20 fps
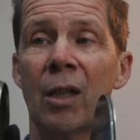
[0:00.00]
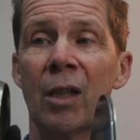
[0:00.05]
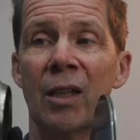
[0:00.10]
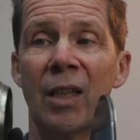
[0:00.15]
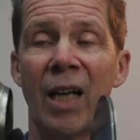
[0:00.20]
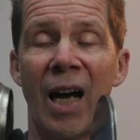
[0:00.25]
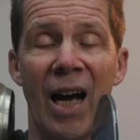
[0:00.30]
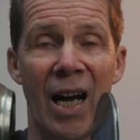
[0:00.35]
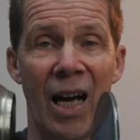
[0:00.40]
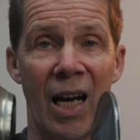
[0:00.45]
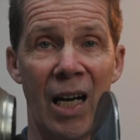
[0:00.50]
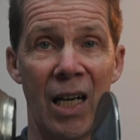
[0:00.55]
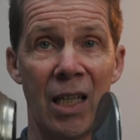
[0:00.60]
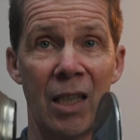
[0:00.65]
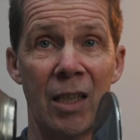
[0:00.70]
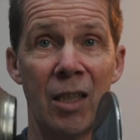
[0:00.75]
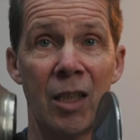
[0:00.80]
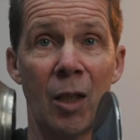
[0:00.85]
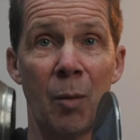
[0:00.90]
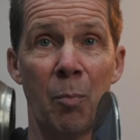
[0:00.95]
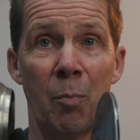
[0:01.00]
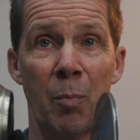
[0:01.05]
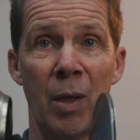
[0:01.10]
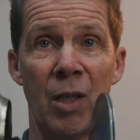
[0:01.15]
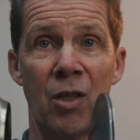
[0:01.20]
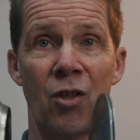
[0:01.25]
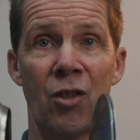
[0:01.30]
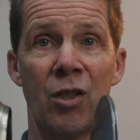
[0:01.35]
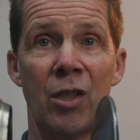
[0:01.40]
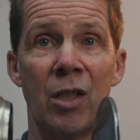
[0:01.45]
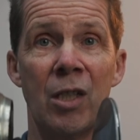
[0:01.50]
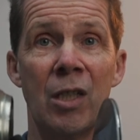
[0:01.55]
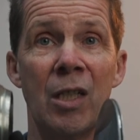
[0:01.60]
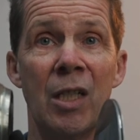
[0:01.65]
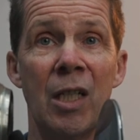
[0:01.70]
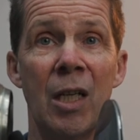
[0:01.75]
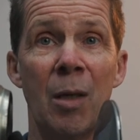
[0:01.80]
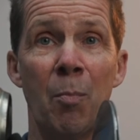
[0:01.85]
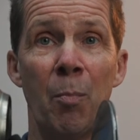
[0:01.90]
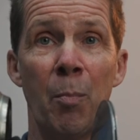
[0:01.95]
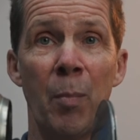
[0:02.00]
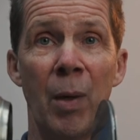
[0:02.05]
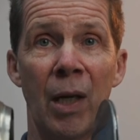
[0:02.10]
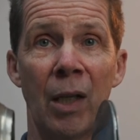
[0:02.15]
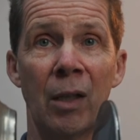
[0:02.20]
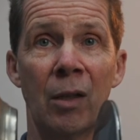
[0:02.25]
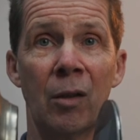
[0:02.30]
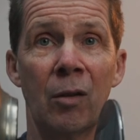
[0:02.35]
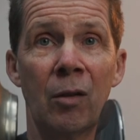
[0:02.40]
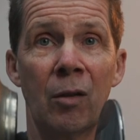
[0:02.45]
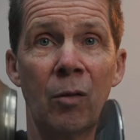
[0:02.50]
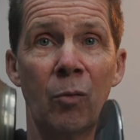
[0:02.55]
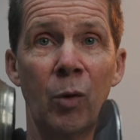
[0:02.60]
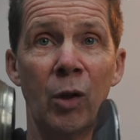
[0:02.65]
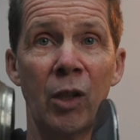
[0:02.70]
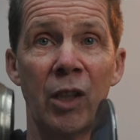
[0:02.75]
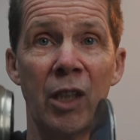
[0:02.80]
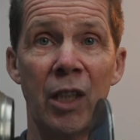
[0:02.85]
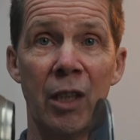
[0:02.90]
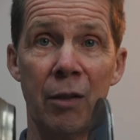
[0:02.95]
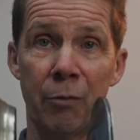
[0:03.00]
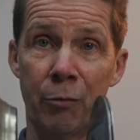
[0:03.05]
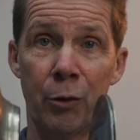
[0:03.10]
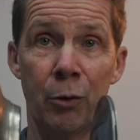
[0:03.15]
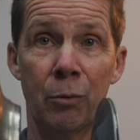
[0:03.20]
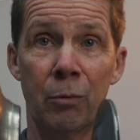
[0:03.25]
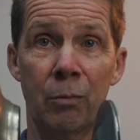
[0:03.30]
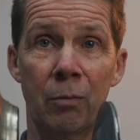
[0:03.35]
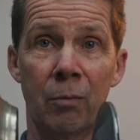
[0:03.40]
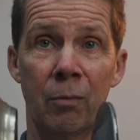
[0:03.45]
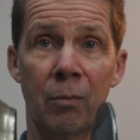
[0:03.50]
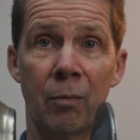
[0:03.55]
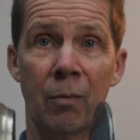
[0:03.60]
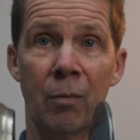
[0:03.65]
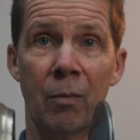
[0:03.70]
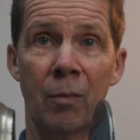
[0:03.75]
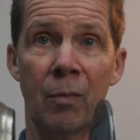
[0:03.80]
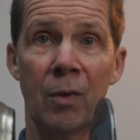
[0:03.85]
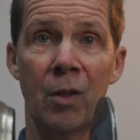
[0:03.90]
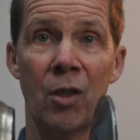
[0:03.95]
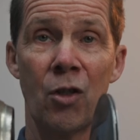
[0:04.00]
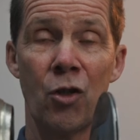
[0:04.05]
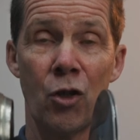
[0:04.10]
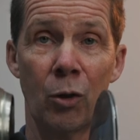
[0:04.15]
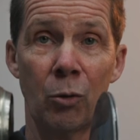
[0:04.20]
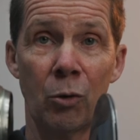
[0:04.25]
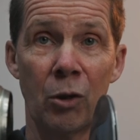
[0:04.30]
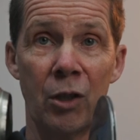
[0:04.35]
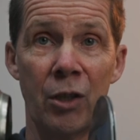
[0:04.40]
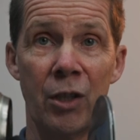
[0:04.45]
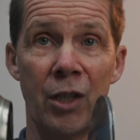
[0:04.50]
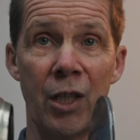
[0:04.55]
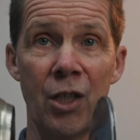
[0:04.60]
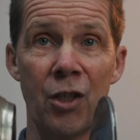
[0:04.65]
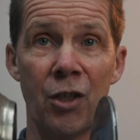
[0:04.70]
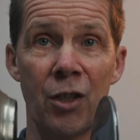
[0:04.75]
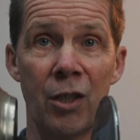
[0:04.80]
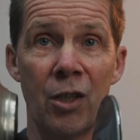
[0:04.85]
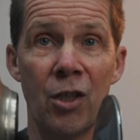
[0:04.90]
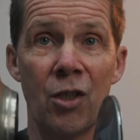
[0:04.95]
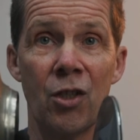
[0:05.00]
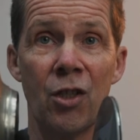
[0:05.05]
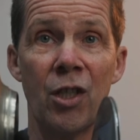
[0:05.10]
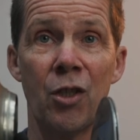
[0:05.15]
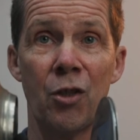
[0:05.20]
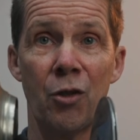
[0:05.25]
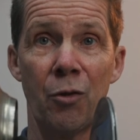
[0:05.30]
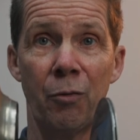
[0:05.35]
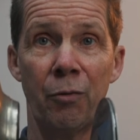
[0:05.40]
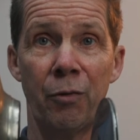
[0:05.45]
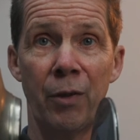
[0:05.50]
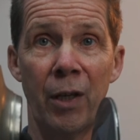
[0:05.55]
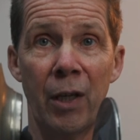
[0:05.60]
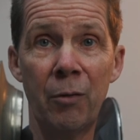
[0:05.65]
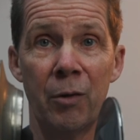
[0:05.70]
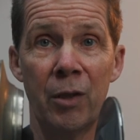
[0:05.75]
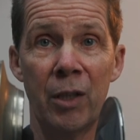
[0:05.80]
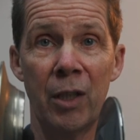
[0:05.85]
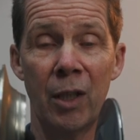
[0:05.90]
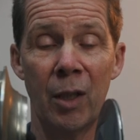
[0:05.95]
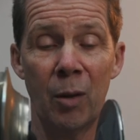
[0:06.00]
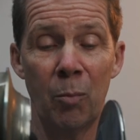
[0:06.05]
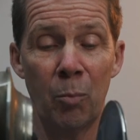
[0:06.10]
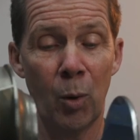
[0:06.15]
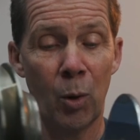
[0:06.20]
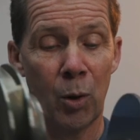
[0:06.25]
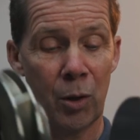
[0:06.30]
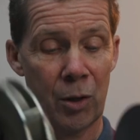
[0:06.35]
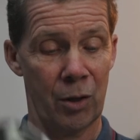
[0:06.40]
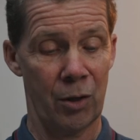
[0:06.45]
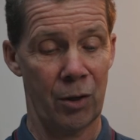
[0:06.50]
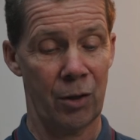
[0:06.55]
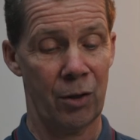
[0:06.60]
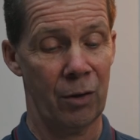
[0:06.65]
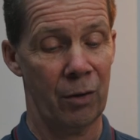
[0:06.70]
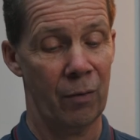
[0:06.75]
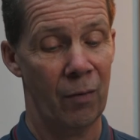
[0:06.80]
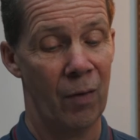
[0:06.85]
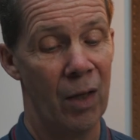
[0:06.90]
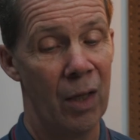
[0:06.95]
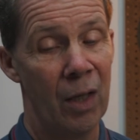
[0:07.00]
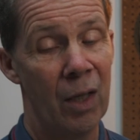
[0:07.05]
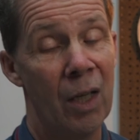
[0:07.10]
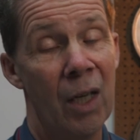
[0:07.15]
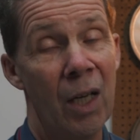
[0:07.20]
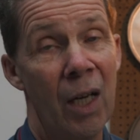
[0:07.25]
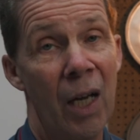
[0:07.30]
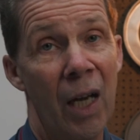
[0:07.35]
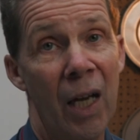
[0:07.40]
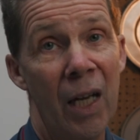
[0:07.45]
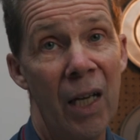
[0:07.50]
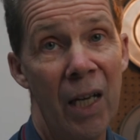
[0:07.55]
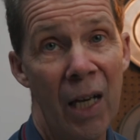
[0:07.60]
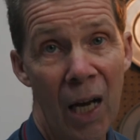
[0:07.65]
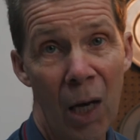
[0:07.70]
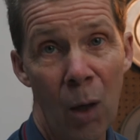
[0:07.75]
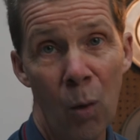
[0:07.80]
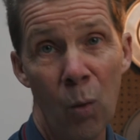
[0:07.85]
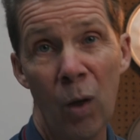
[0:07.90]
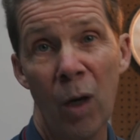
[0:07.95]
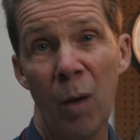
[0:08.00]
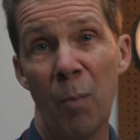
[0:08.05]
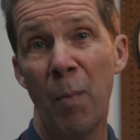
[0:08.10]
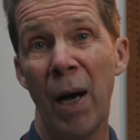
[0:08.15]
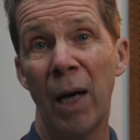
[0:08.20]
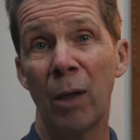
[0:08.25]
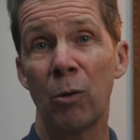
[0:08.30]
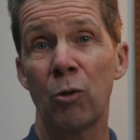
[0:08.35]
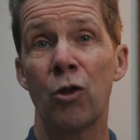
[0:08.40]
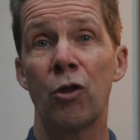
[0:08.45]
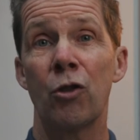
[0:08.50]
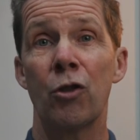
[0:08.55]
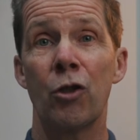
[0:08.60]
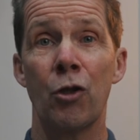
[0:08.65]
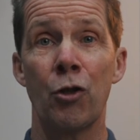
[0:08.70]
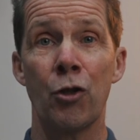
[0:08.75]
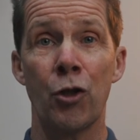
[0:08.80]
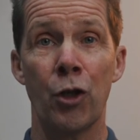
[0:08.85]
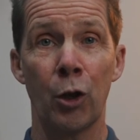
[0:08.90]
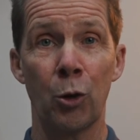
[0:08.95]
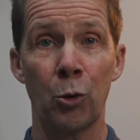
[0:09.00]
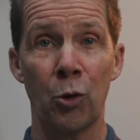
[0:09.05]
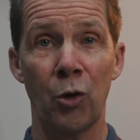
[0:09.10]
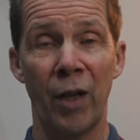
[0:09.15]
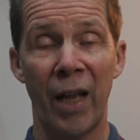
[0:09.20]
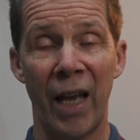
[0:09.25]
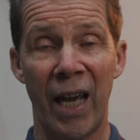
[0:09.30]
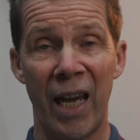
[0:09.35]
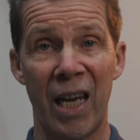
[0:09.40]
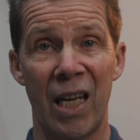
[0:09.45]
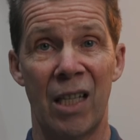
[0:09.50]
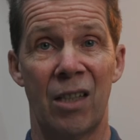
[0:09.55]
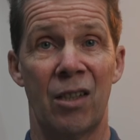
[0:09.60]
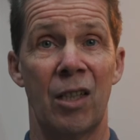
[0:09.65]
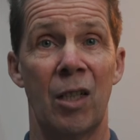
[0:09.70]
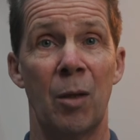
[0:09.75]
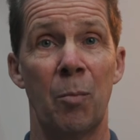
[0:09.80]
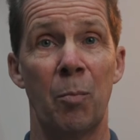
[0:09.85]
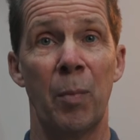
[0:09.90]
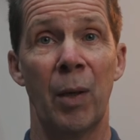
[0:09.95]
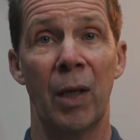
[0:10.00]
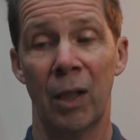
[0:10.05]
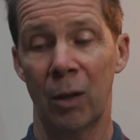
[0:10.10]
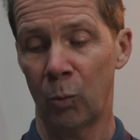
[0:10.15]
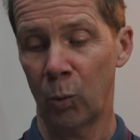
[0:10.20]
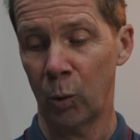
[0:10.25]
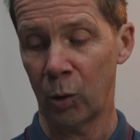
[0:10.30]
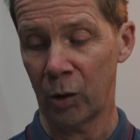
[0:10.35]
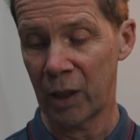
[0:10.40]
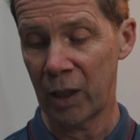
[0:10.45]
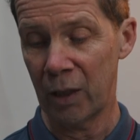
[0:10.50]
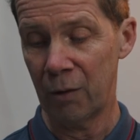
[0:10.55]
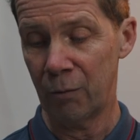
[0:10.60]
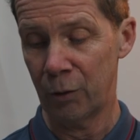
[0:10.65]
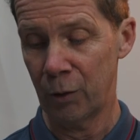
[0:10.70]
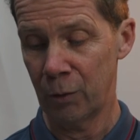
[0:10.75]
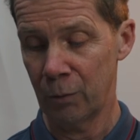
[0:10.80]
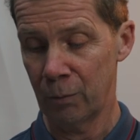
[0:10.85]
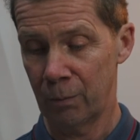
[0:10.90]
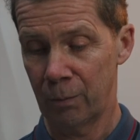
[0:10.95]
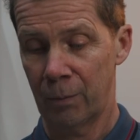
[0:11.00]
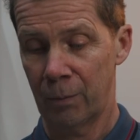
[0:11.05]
the higher the capacity the impeller will give you. So the distance is very important. And now about the total head an impeller will give you.